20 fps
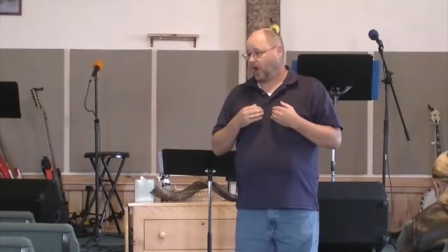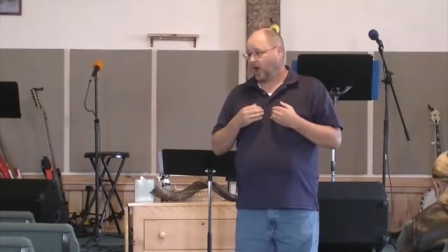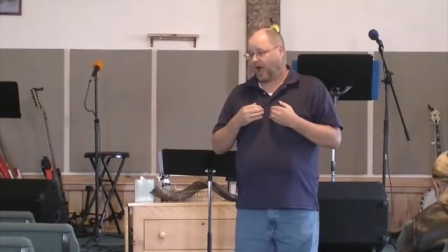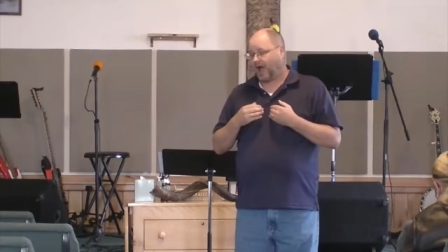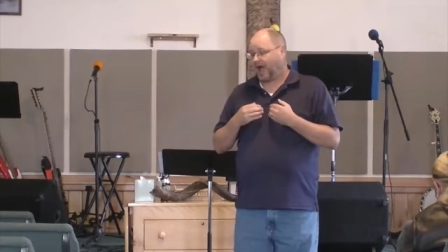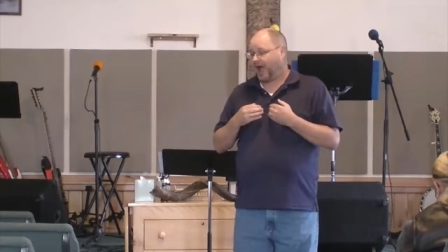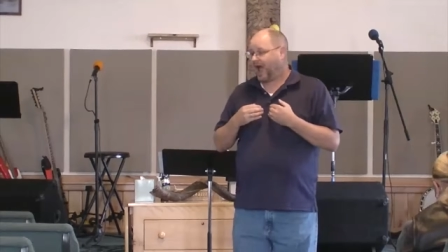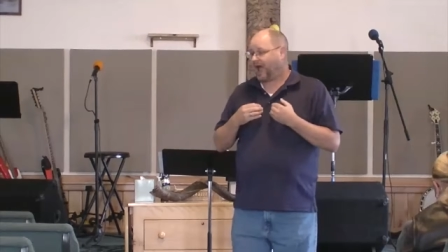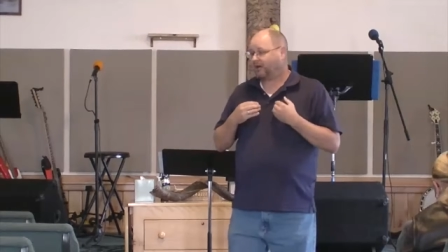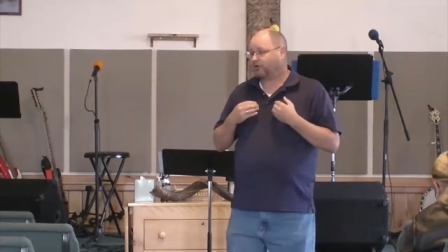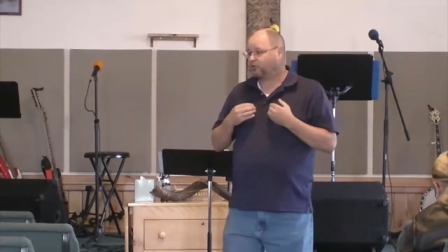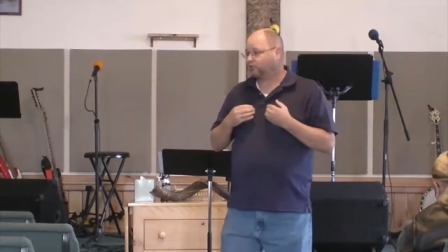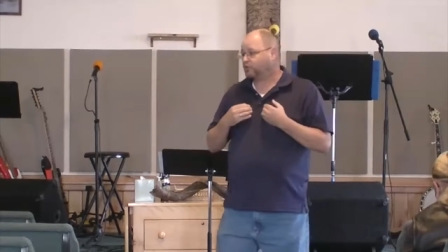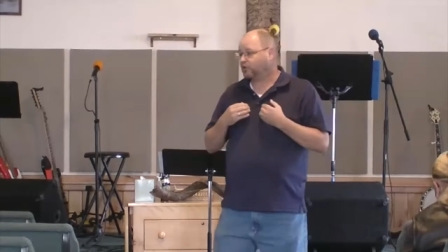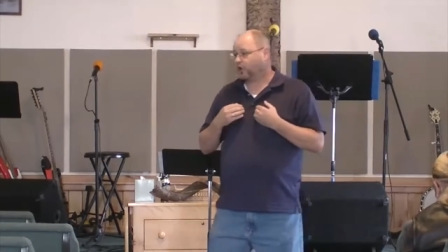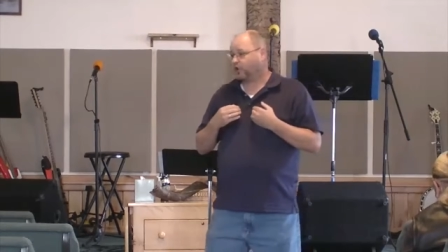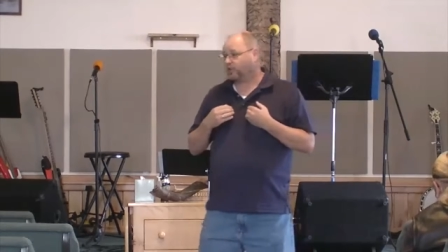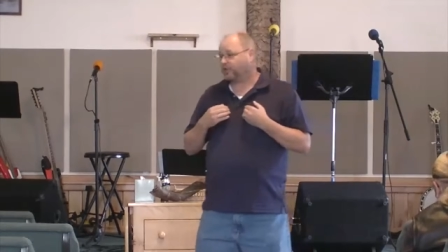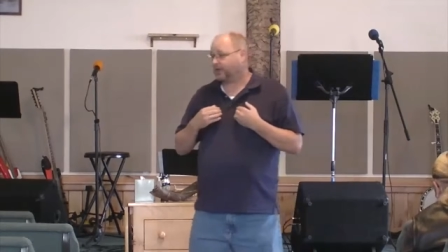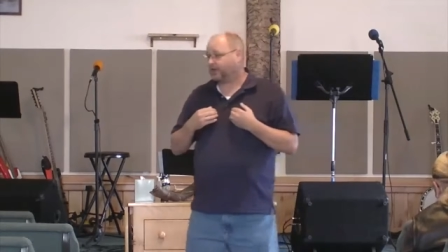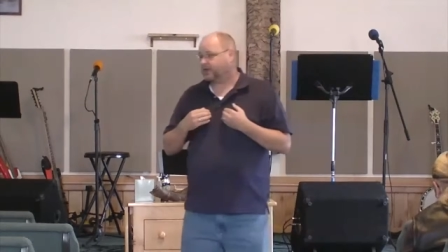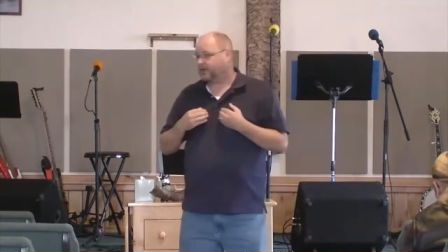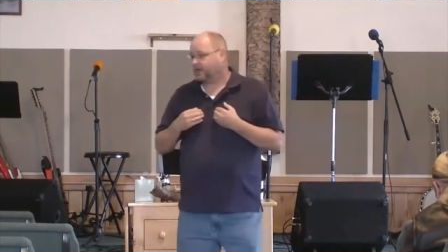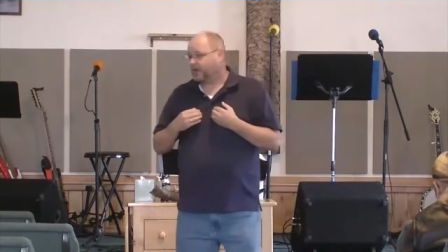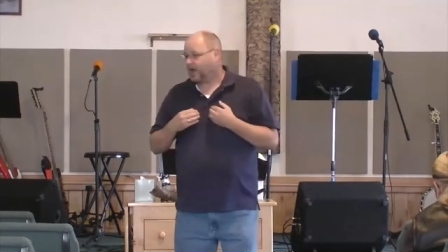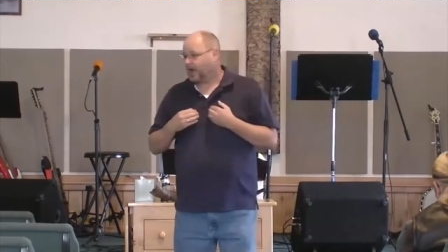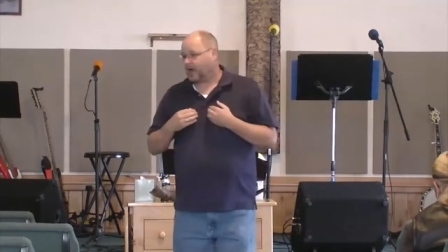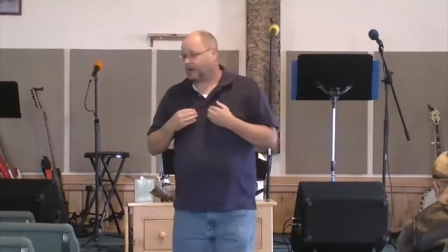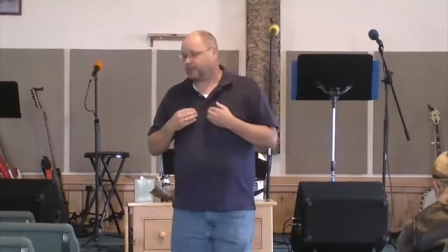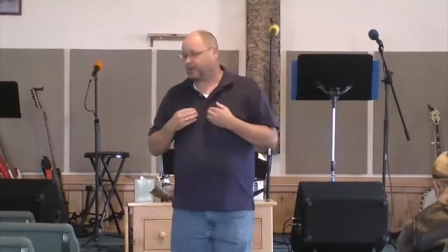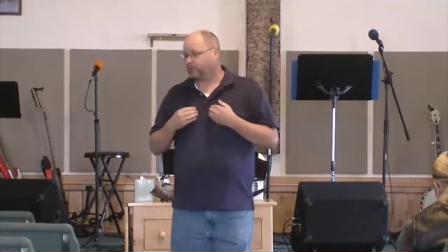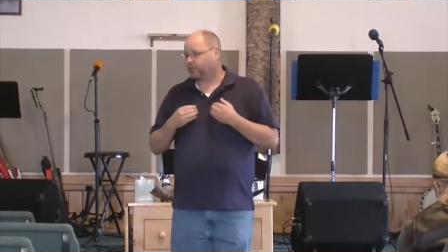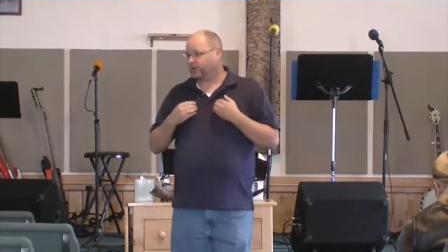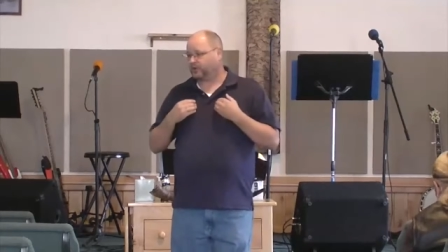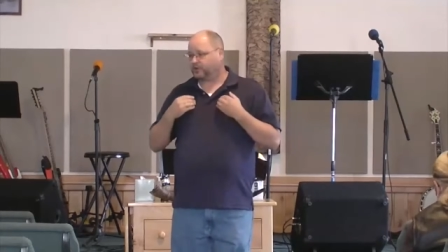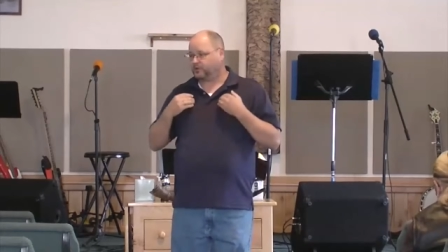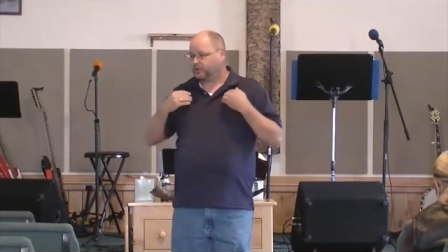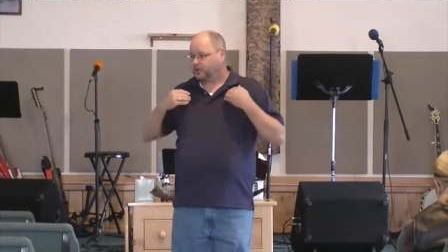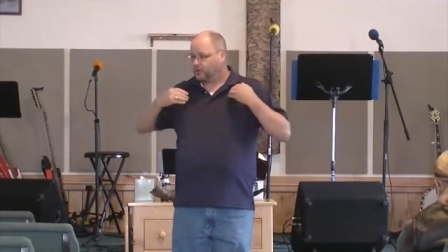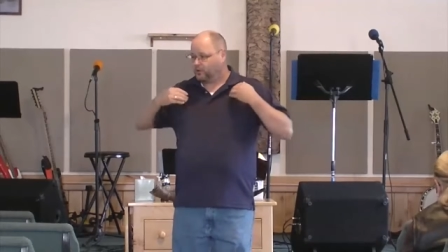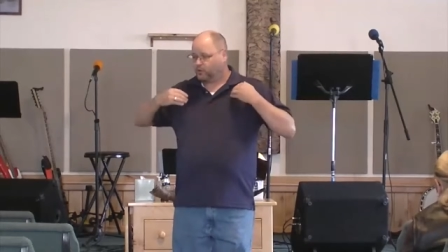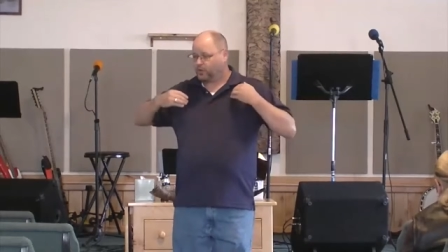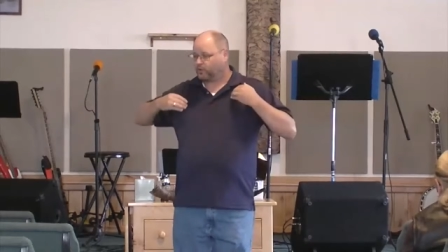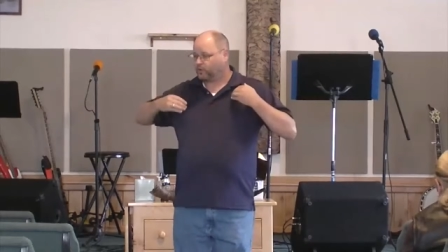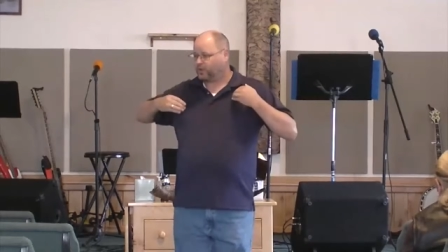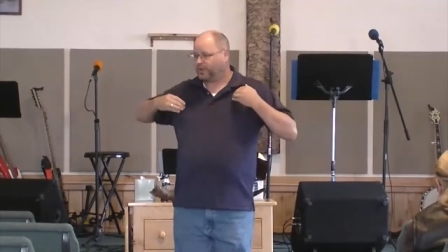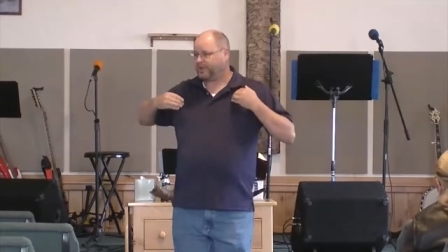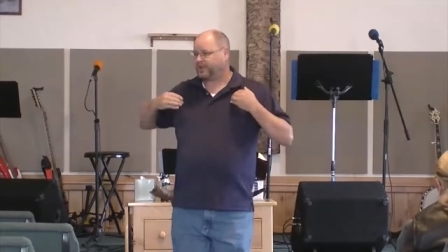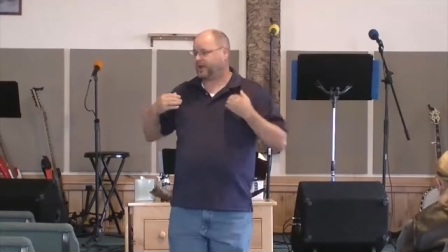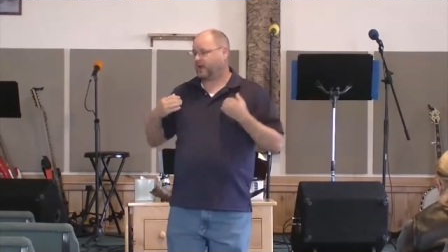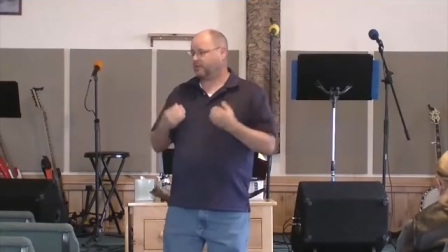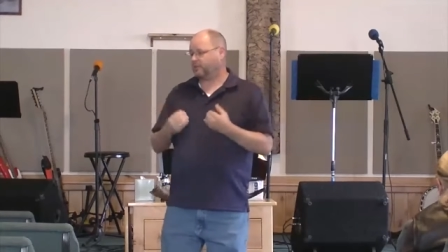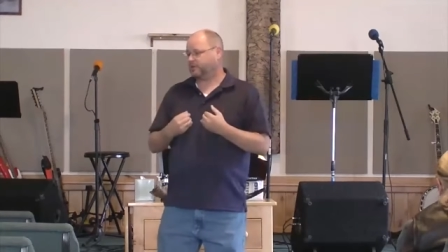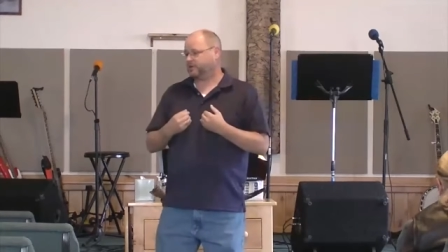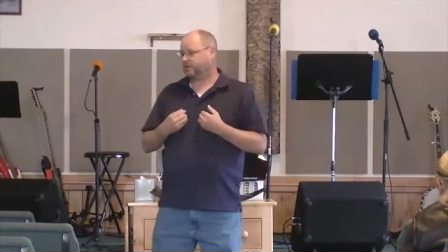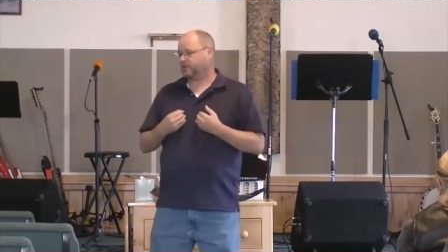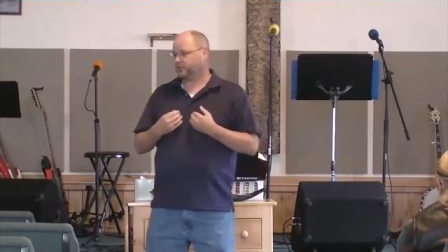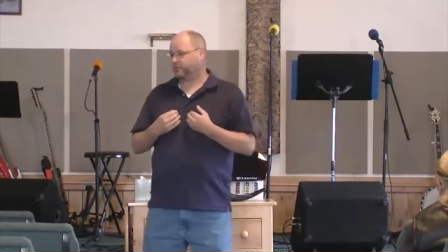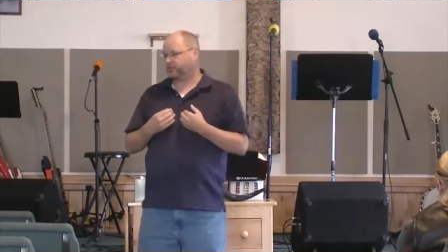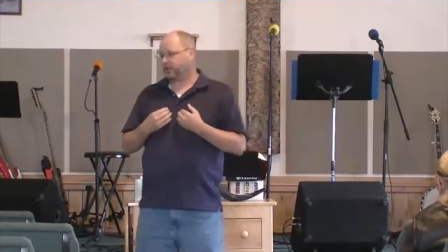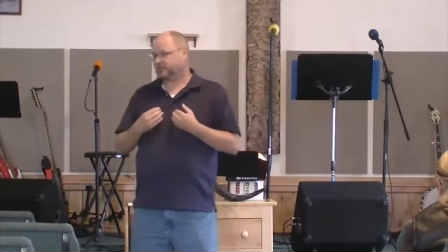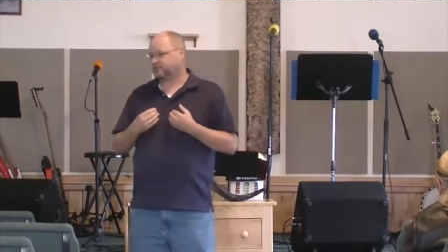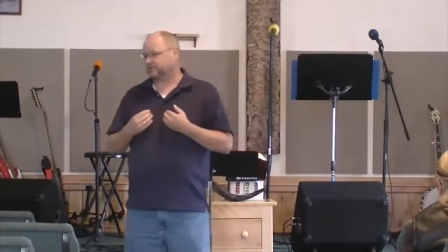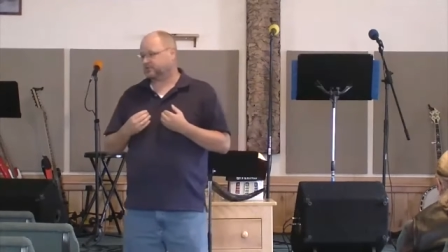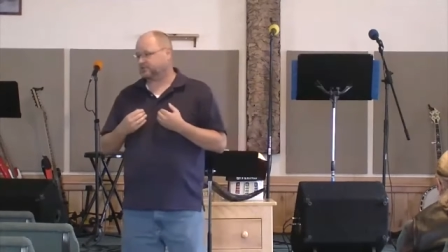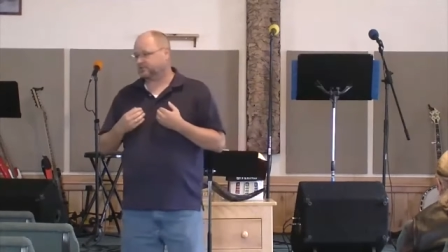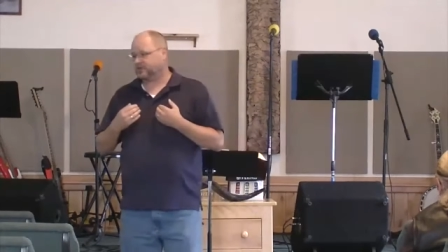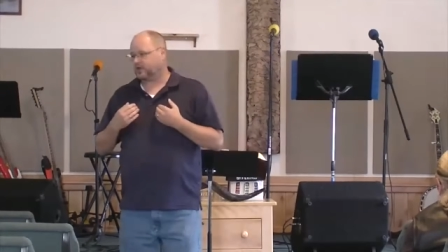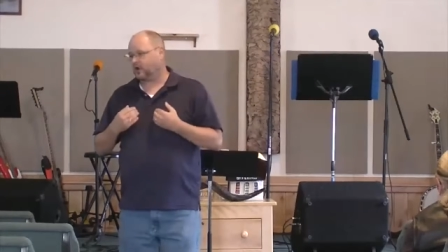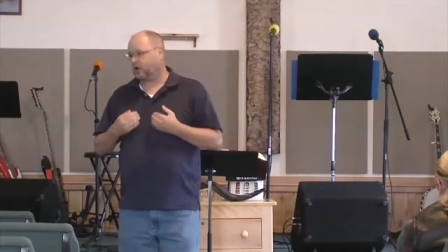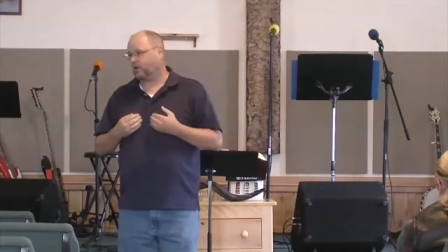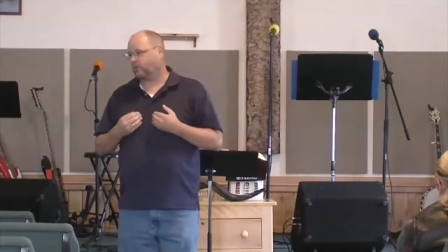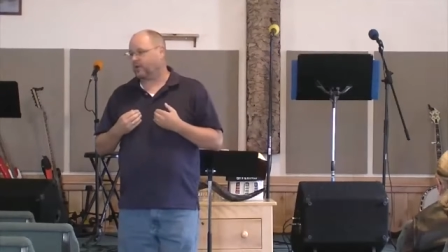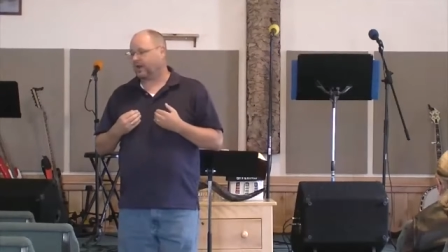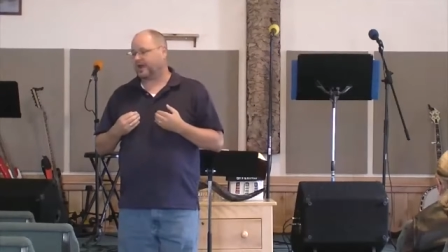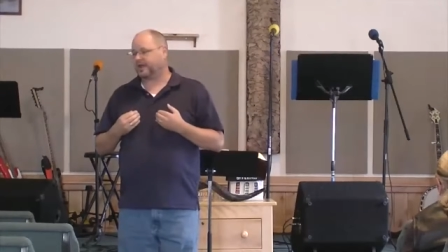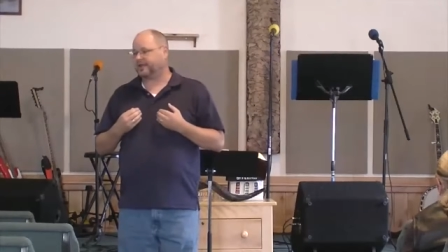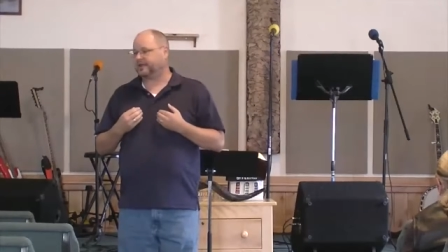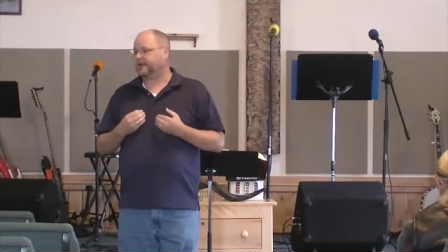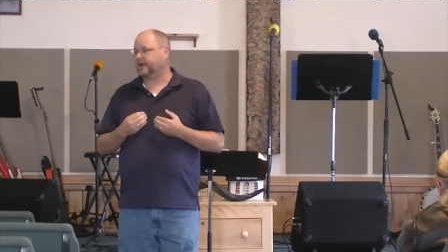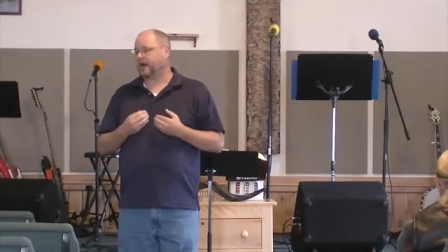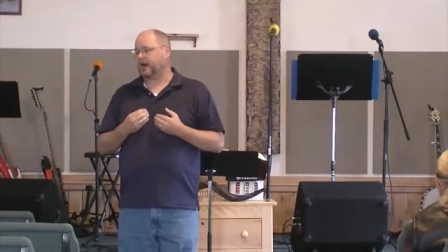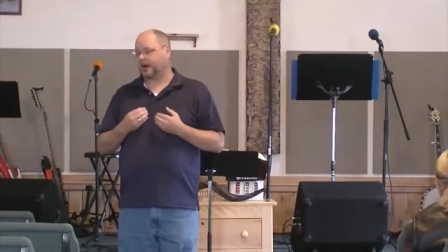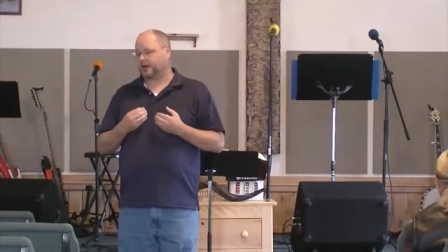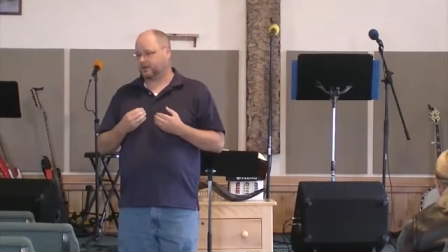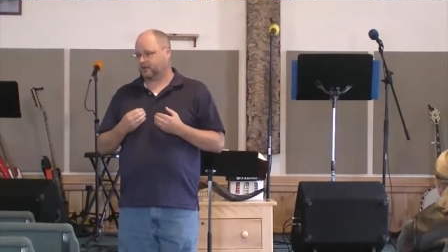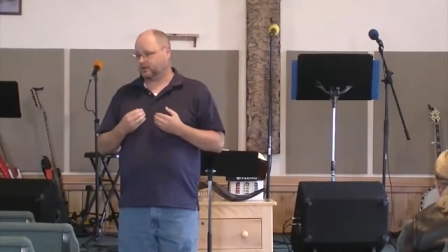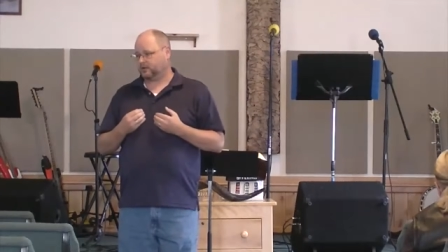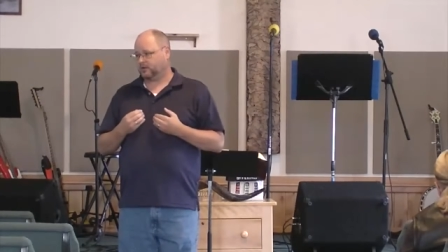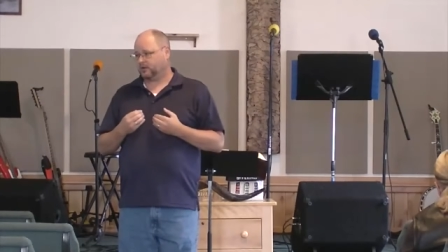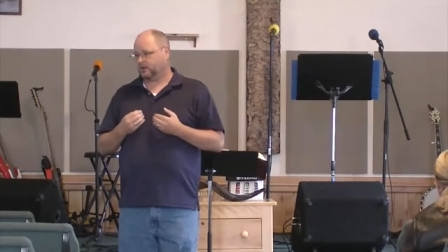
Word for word: I, I don't know that, I mean, when, when we come into the presence of the Almighty God,